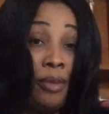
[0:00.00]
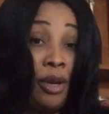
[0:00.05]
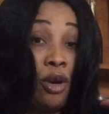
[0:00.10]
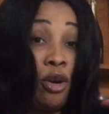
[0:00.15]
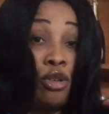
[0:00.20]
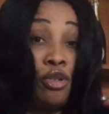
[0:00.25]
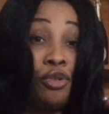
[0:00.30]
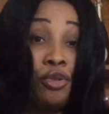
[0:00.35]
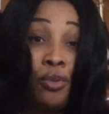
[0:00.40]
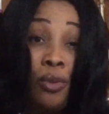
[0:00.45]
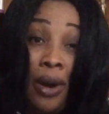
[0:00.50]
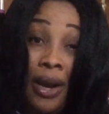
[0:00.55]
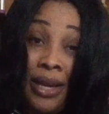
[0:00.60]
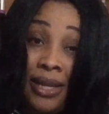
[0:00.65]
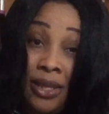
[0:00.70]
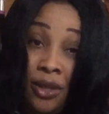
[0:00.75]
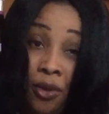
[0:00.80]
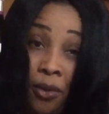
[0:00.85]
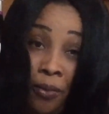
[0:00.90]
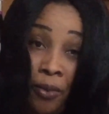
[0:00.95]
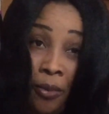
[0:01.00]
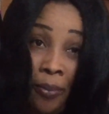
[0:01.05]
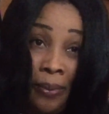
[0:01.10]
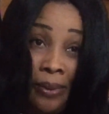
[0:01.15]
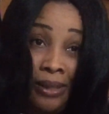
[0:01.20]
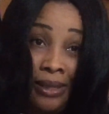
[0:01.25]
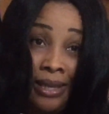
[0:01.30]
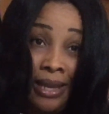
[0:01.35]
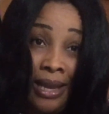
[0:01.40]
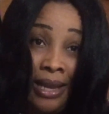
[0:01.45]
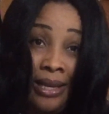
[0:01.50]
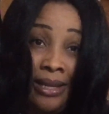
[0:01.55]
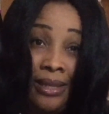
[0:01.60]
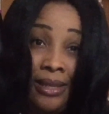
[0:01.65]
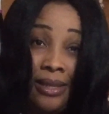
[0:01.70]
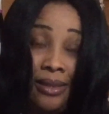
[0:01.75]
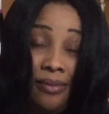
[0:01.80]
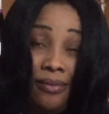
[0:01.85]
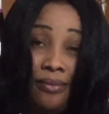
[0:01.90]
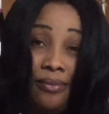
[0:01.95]
because you are a Scorpio
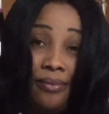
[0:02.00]
personality.